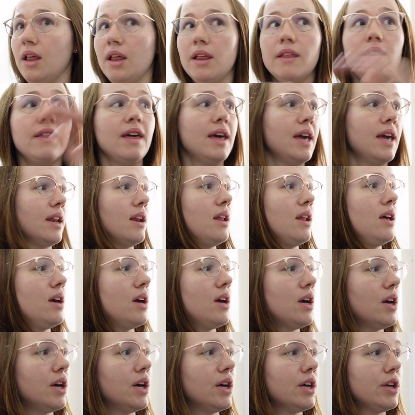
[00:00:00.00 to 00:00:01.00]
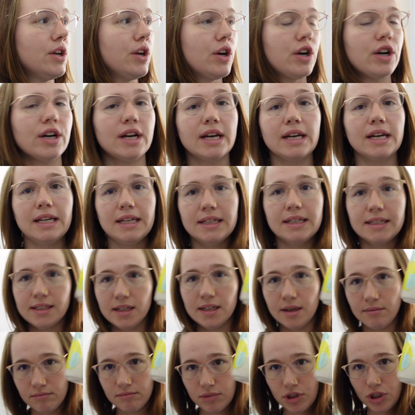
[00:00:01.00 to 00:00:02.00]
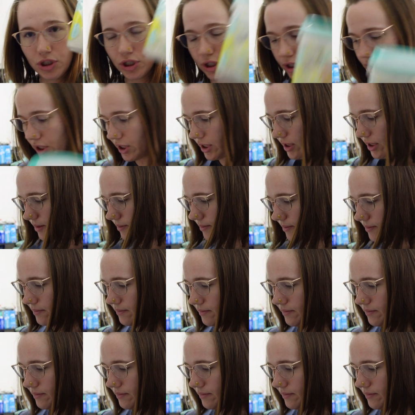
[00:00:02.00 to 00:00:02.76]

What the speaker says: Then you're going to need some sugar,